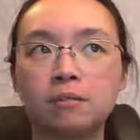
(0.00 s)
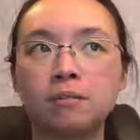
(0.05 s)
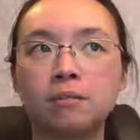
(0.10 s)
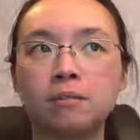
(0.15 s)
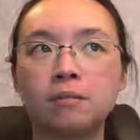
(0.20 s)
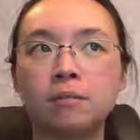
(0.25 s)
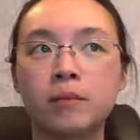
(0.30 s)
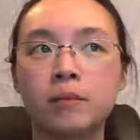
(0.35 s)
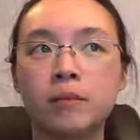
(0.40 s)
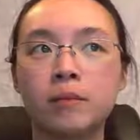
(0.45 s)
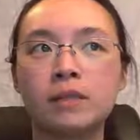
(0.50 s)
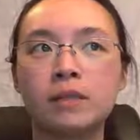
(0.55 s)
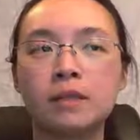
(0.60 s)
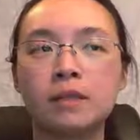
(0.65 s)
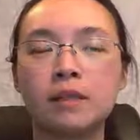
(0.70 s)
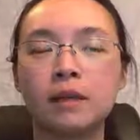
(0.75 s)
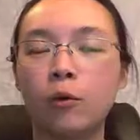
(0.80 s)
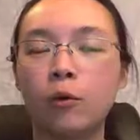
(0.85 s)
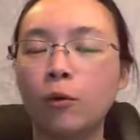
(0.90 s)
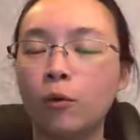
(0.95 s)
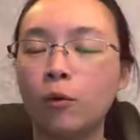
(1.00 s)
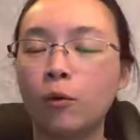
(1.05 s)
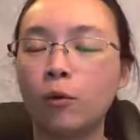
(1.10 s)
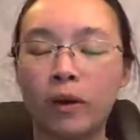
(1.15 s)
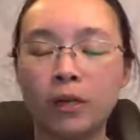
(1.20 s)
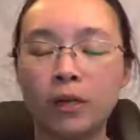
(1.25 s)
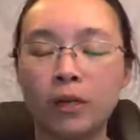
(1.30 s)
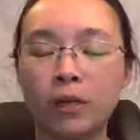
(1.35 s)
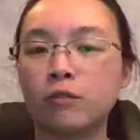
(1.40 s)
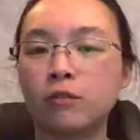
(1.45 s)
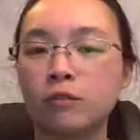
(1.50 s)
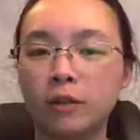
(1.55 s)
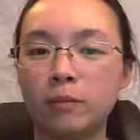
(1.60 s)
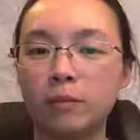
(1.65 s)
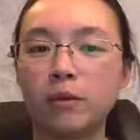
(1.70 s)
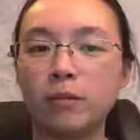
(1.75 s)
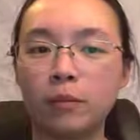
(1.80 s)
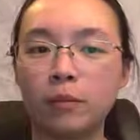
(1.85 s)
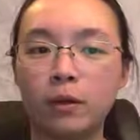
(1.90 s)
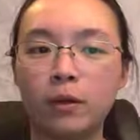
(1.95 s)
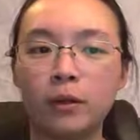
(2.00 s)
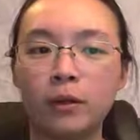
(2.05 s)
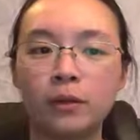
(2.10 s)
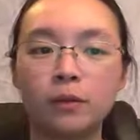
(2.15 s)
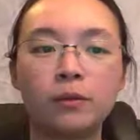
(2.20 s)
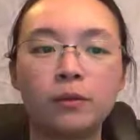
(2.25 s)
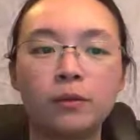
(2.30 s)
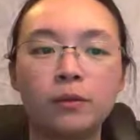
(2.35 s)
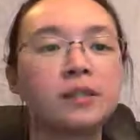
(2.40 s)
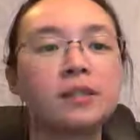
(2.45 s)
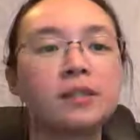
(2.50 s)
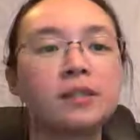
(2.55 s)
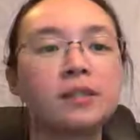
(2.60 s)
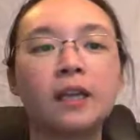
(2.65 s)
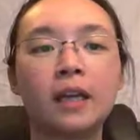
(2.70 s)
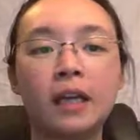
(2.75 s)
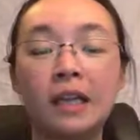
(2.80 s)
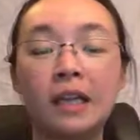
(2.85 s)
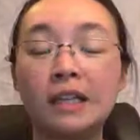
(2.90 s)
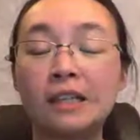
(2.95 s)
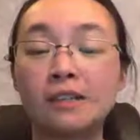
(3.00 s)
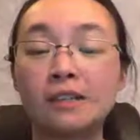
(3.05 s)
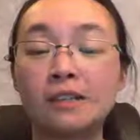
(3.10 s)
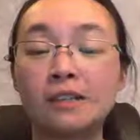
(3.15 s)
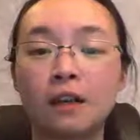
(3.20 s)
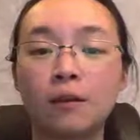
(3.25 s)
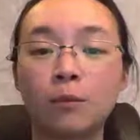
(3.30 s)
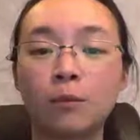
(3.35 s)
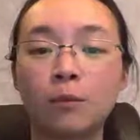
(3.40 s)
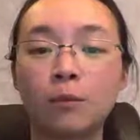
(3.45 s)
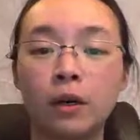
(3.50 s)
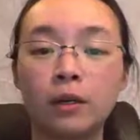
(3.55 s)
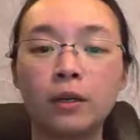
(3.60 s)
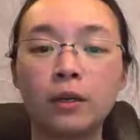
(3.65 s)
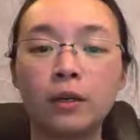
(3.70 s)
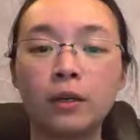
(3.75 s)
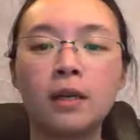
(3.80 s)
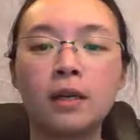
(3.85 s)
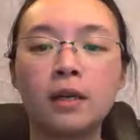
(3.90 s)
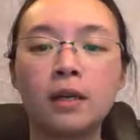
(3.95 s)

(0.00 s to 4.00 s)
basically a whole bunch of lipid molecules inside water,